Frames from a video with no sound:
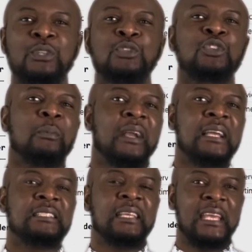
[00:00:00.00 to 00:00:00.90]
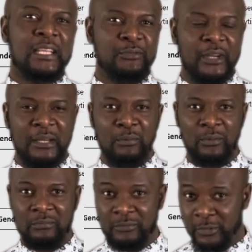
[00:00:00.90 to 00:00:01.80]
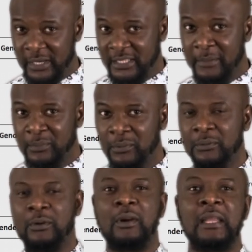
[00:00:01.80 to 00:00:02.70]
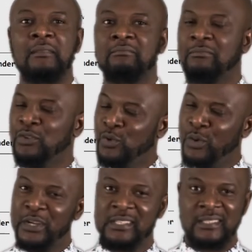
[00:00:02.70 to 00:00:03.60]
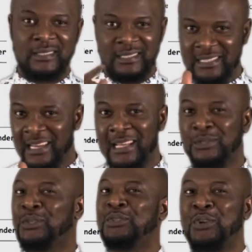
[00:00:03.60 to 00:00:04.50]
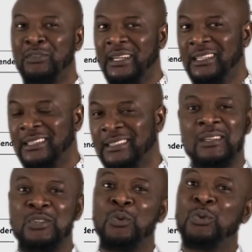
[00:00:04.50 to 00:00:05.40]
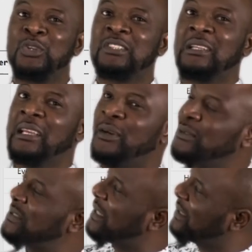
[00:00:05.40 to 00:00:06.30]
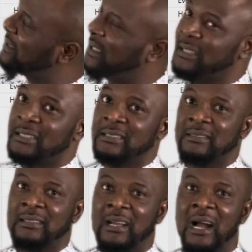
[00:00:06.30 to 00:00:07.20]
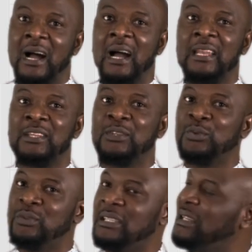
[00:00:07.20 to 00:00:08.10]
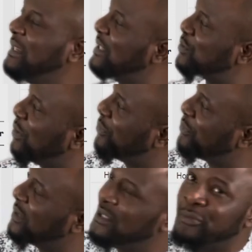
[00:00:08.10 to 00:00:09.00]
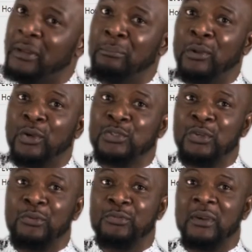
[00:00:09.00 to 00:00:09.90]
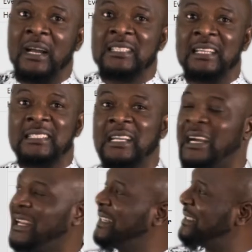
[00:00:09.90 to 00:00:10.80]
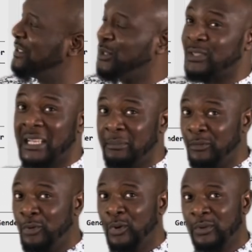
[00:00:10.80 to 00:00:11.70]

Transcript: to summarize the age variable, for example, all right? No worries, Stata has got you covered. So we'll just click on statistics and you see the list of the different blocks of statistical analysis just like before,